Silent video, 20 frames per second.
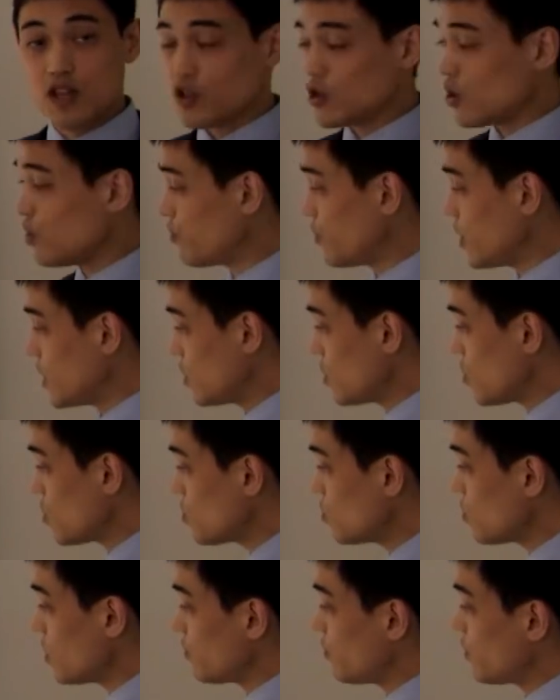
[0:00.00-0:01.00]
So if
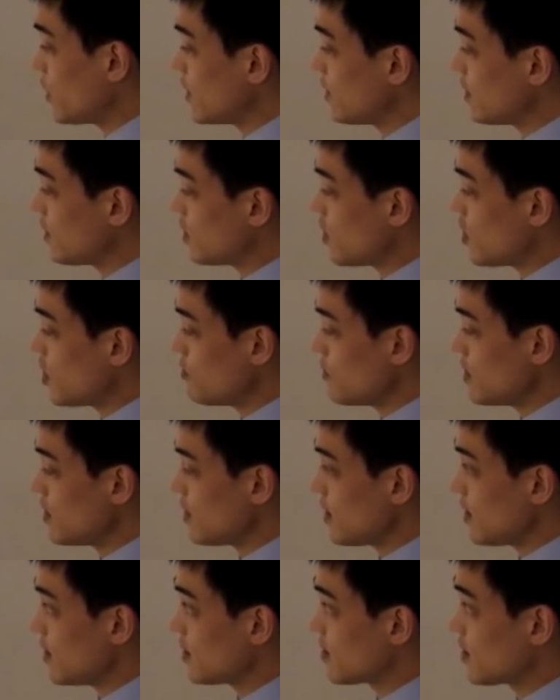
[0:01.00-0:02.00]
we can
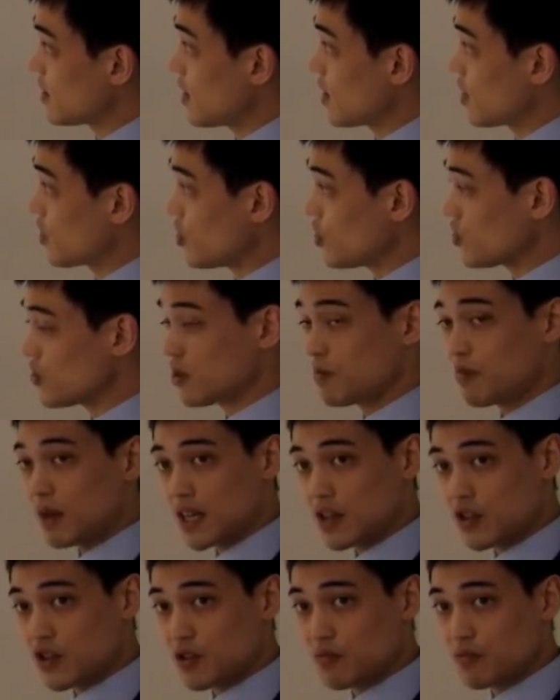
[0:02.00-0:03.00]
determine this cross
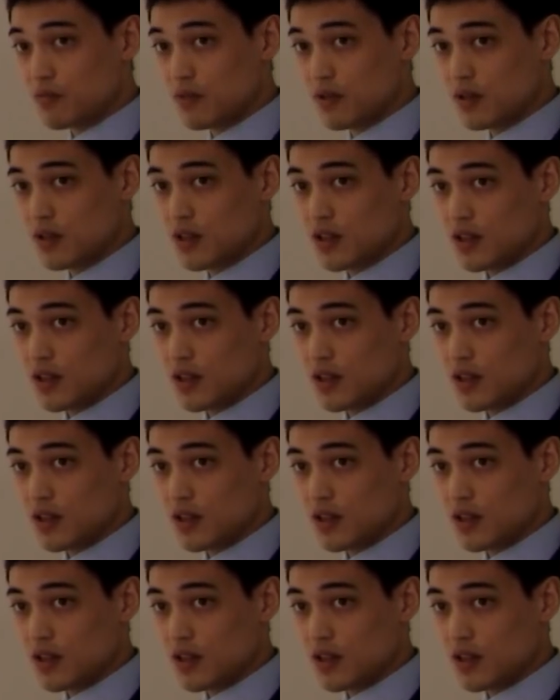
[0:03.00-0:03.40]
spectrum,